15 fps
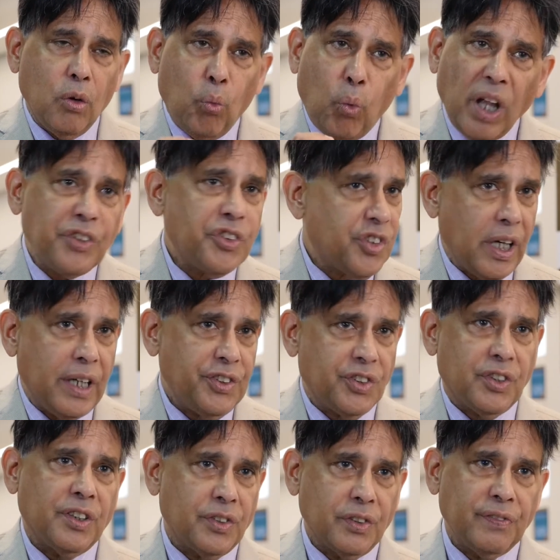One size
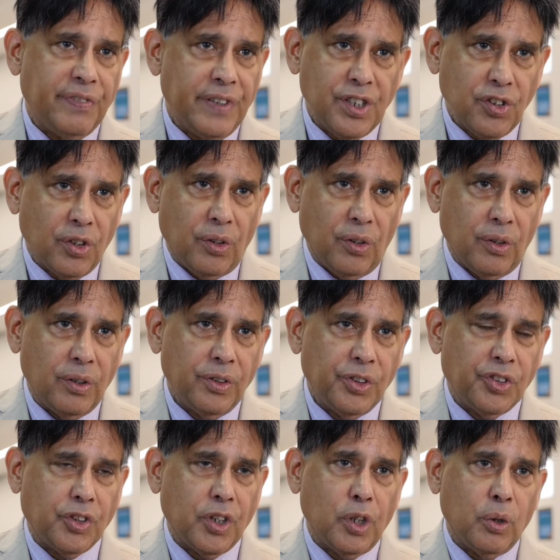doesn't fit all.
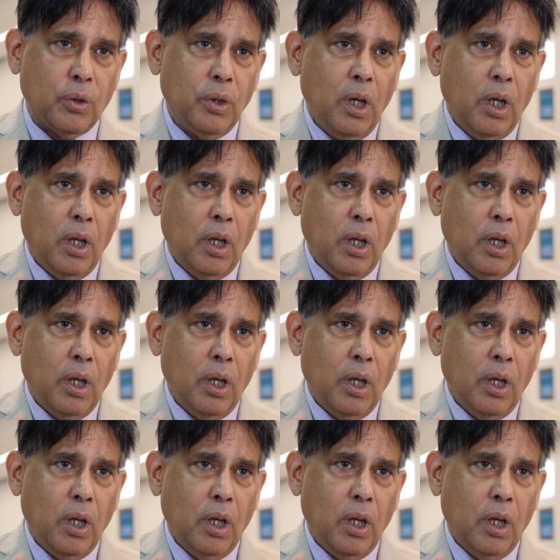So